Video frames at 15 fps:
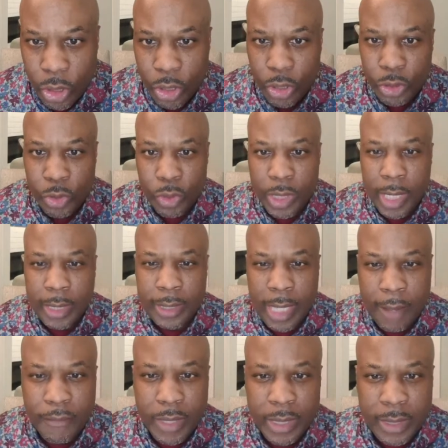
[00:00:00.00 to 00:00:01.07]
Watching their
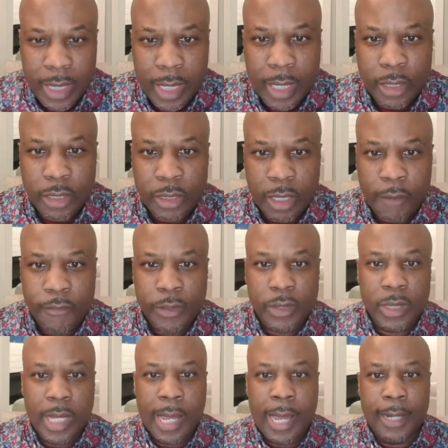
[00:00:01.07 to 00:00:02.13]
practice, you
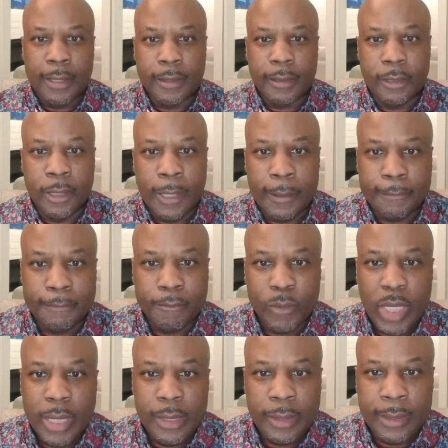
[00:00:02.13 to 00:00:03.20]
can definitely tell the
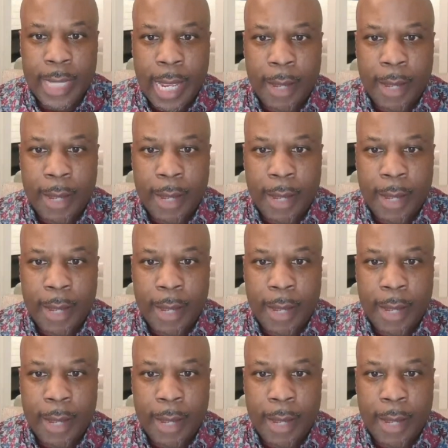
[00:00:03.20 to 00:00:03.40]
difference.